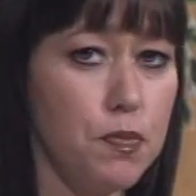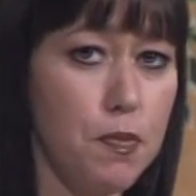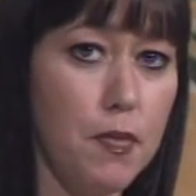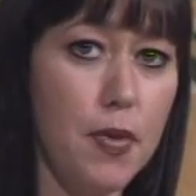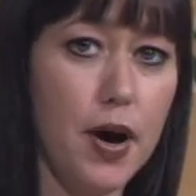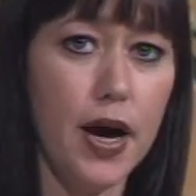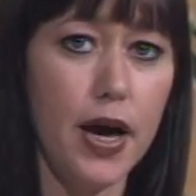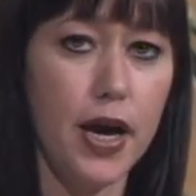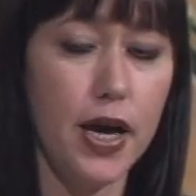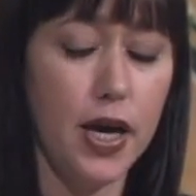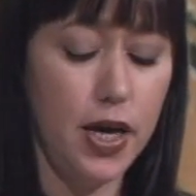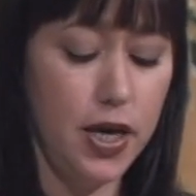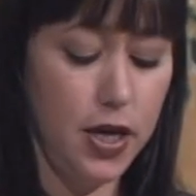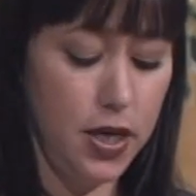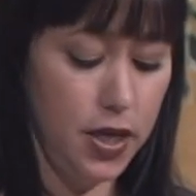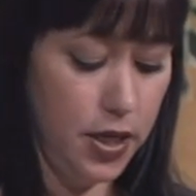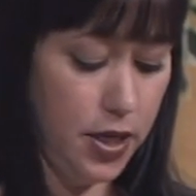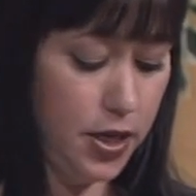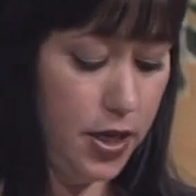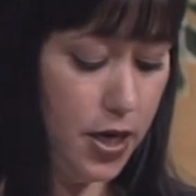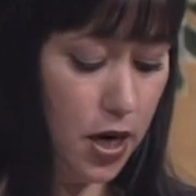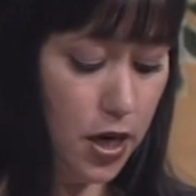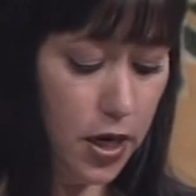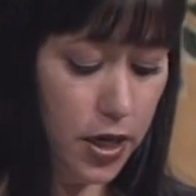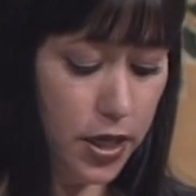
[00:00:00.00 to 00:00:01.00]
My
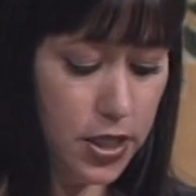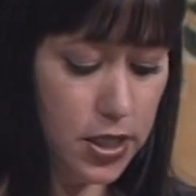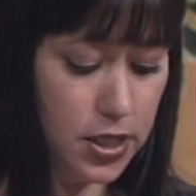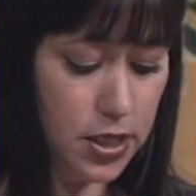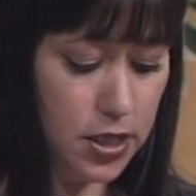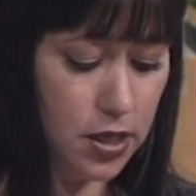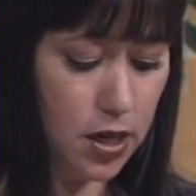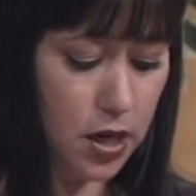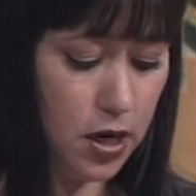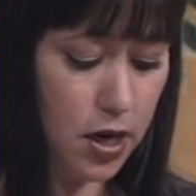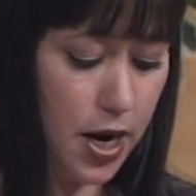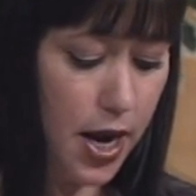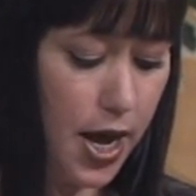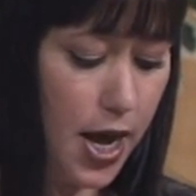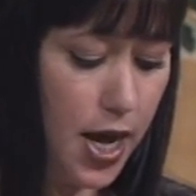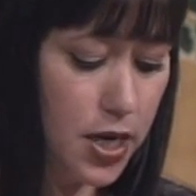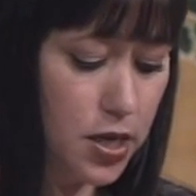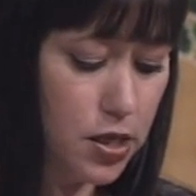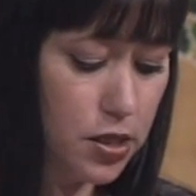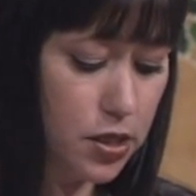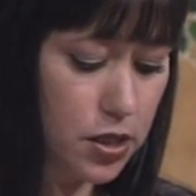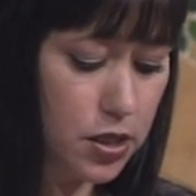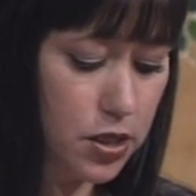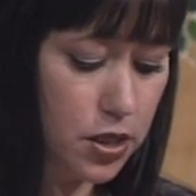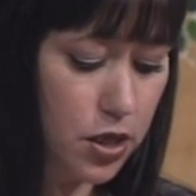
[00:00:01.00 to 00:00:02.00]
youngest son
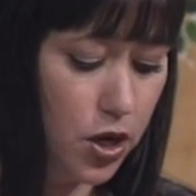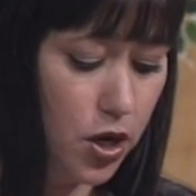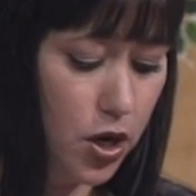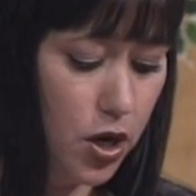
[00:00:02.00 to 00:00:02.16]
has,